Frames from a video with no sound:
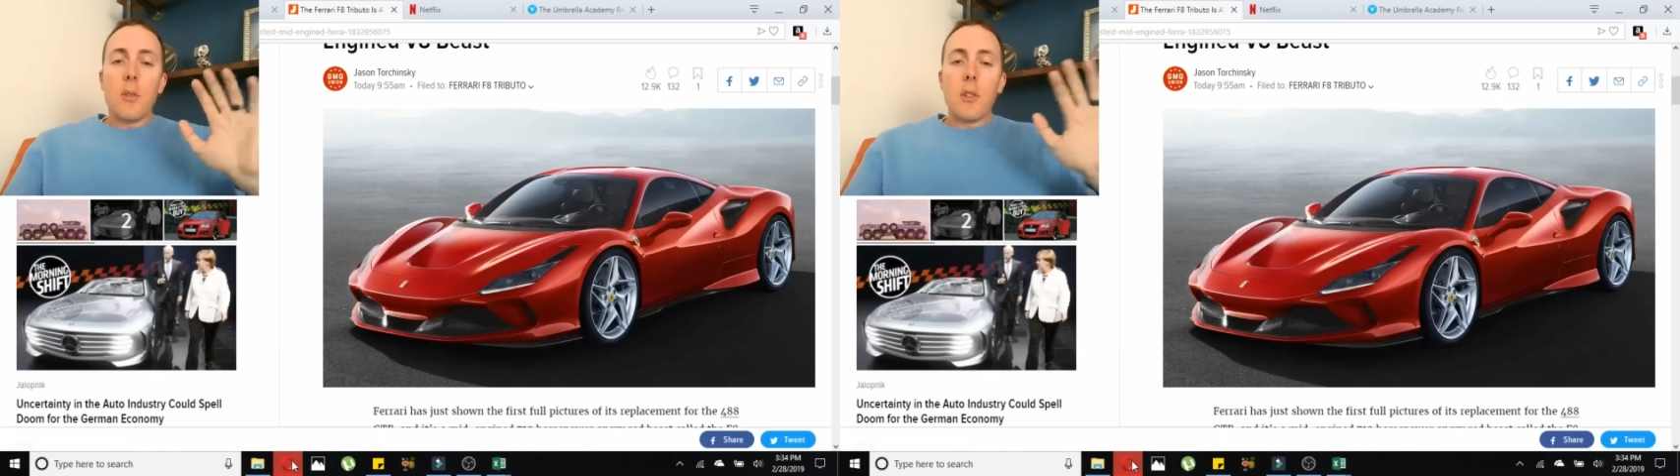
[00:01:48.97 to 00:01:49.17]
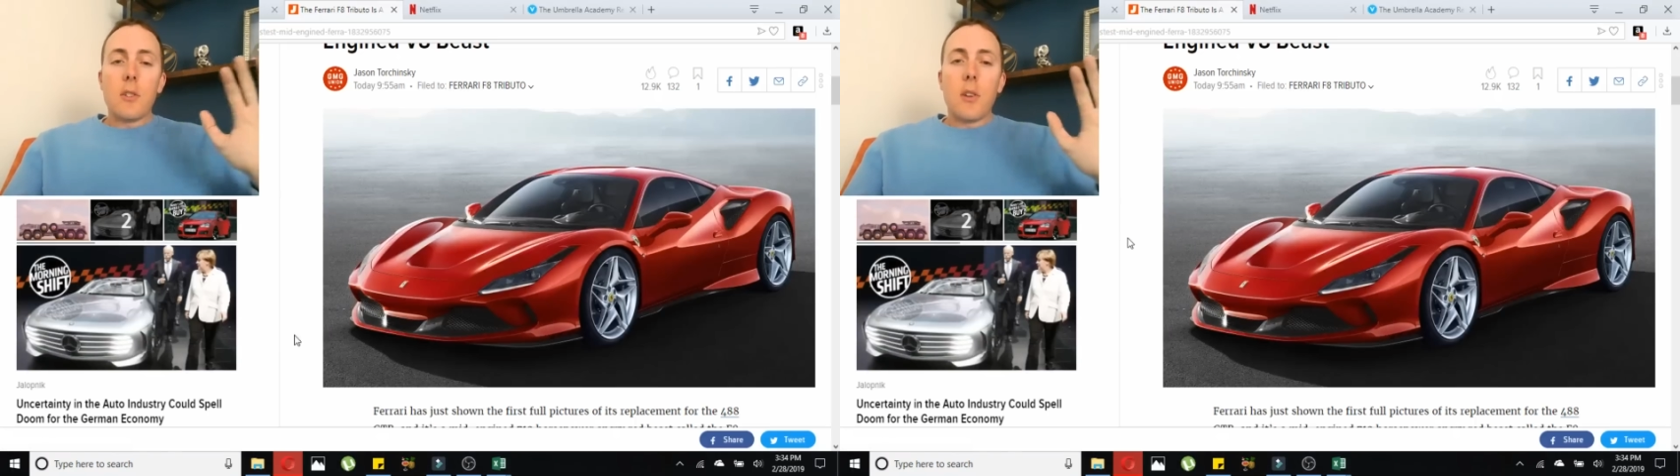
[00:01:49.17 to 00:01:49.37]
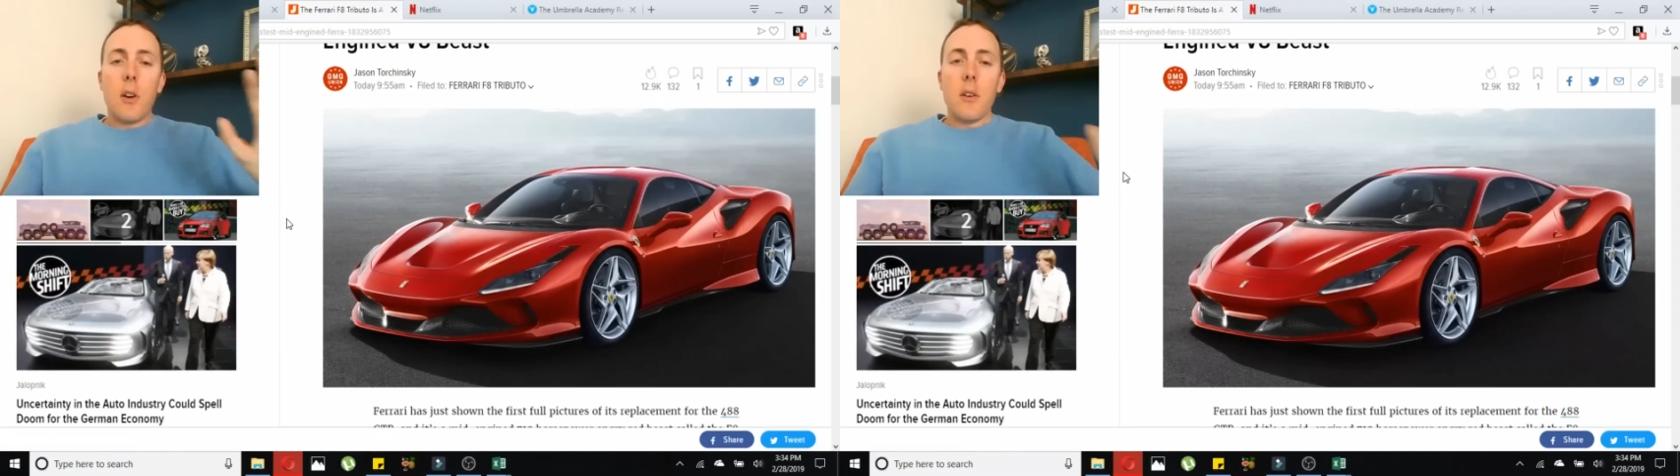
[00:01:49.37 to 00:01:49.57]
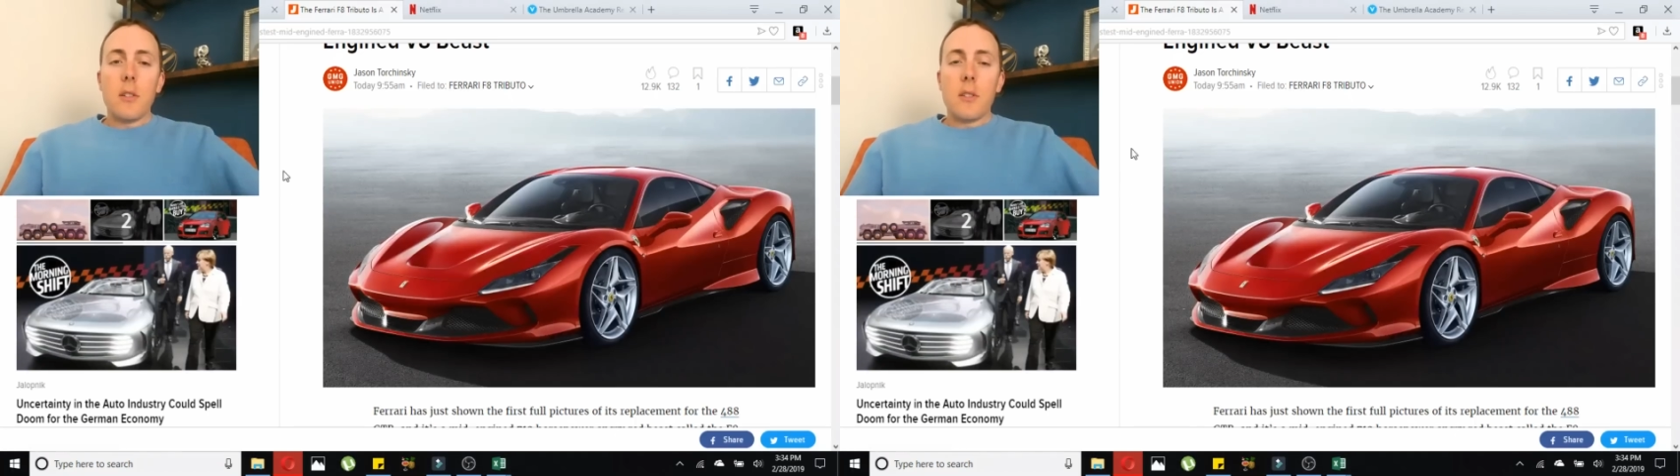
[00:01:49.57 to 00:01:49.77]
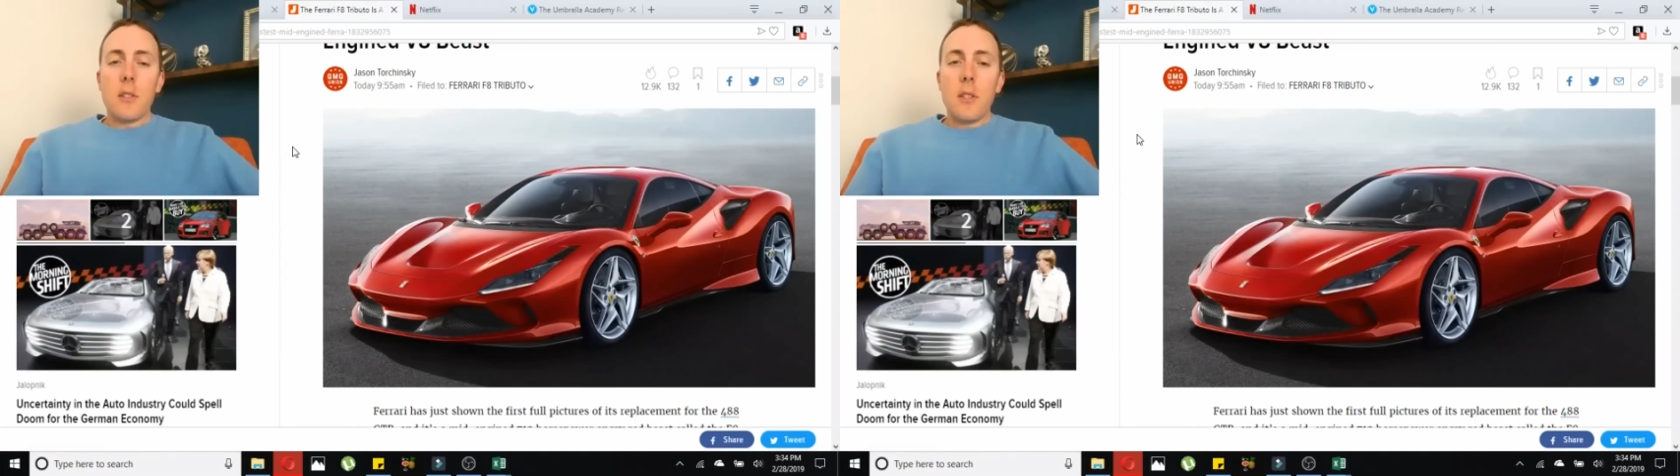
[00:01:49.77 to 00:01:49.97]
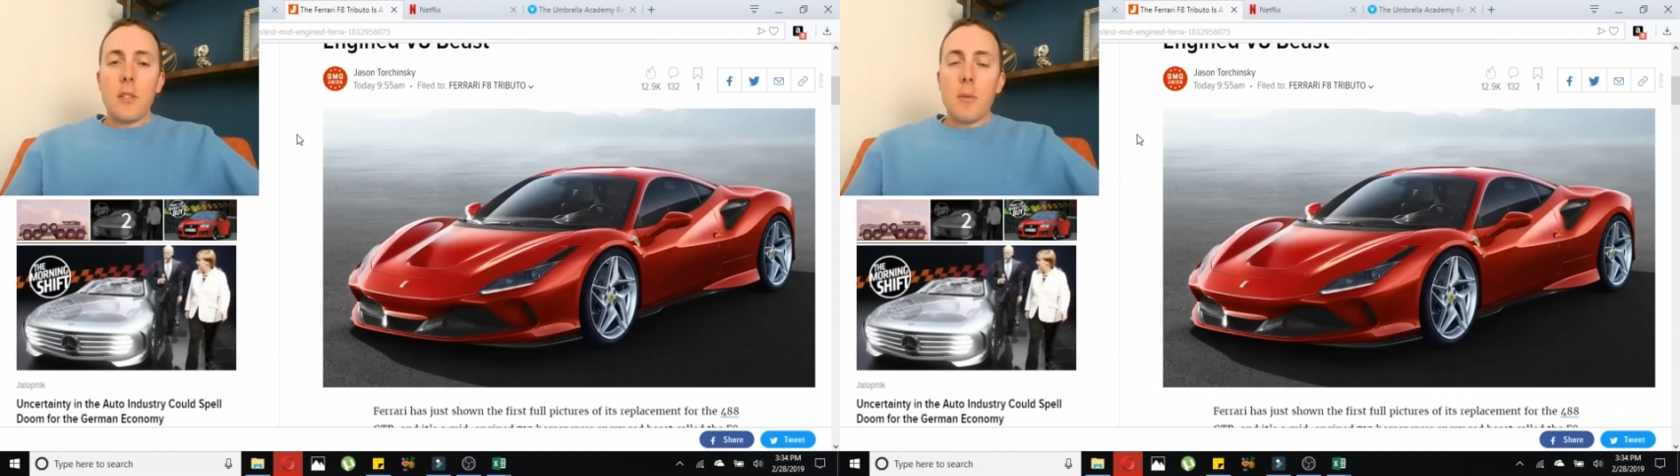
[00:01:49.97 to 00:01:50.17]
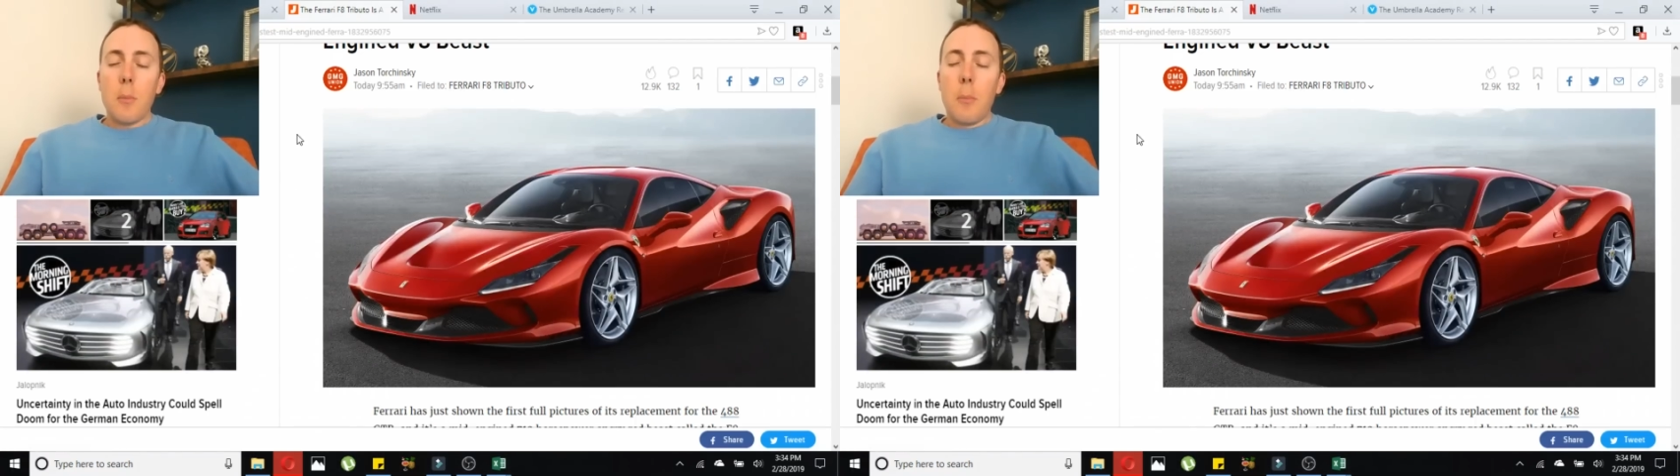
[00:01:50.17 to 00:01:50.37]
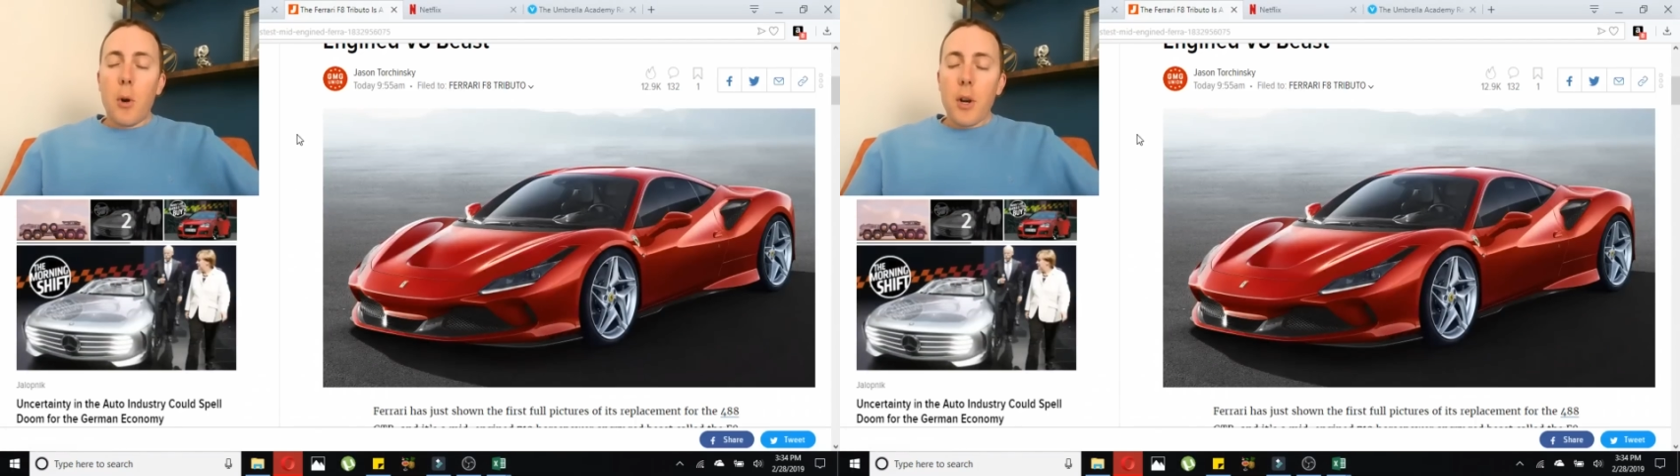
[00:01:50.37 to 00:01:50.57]
this car is
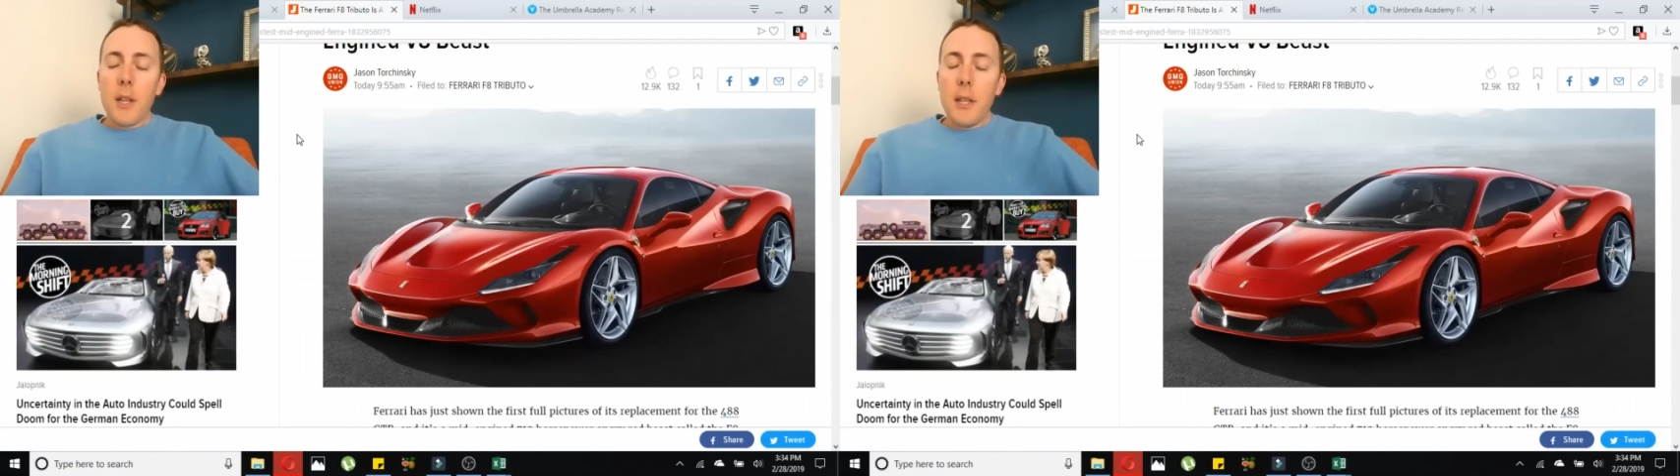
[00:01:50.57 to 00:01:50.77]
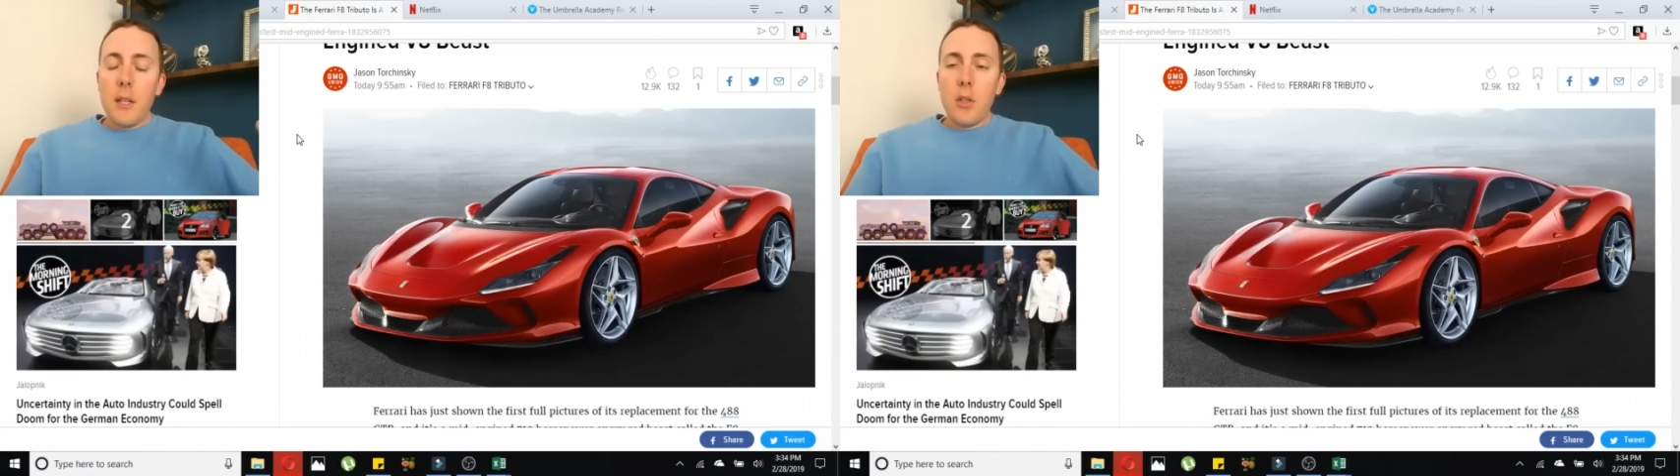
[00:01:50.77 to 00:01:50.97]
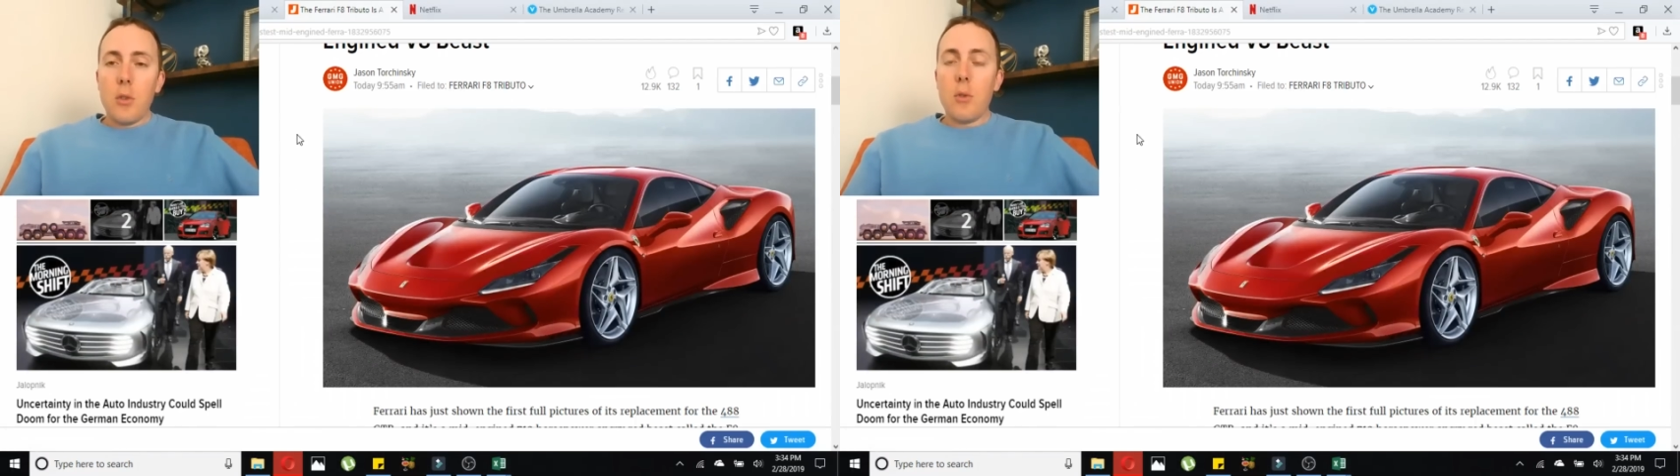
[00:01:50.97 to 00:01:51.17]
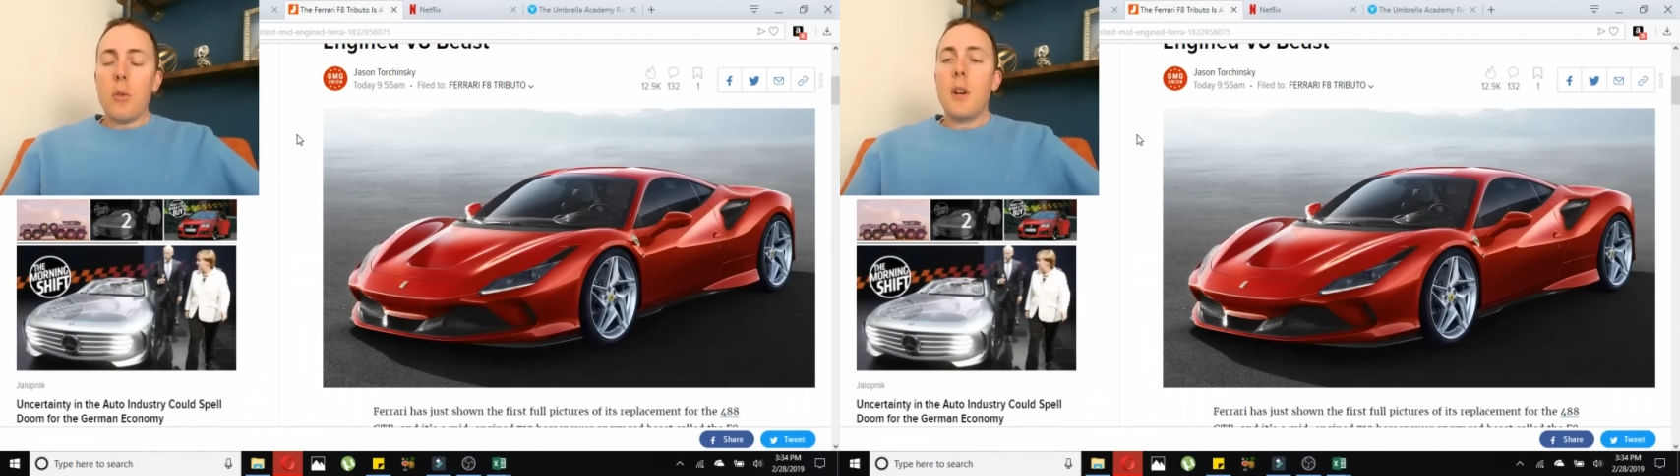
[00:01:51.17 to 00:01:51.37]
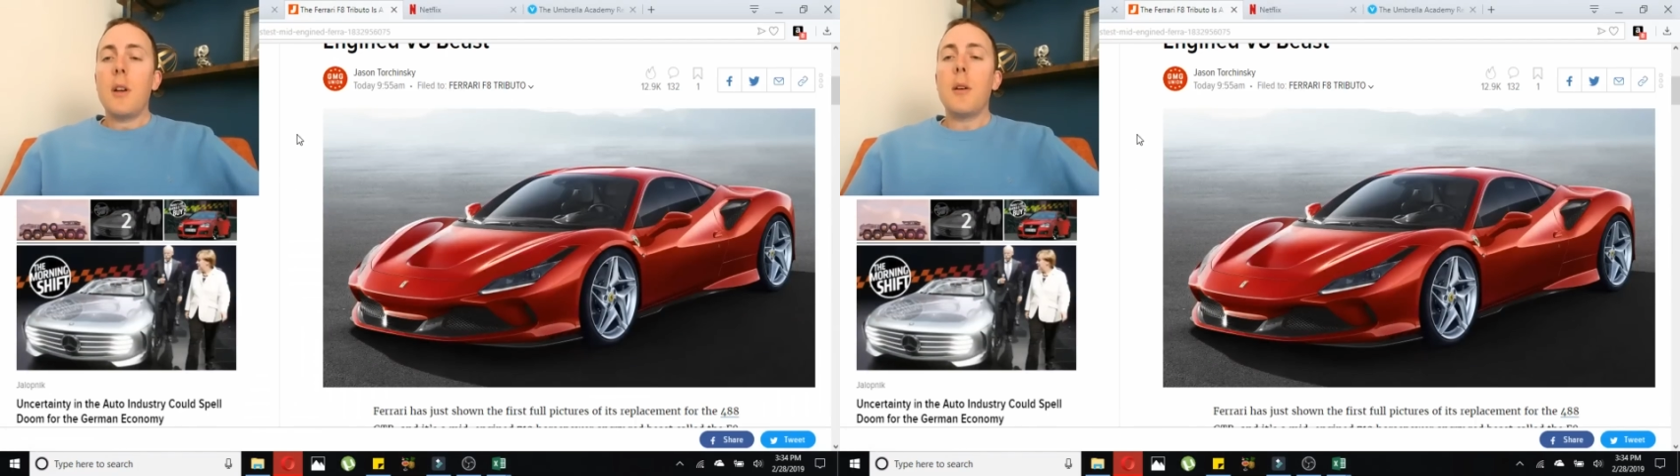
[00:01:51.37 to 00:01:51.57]
markedly new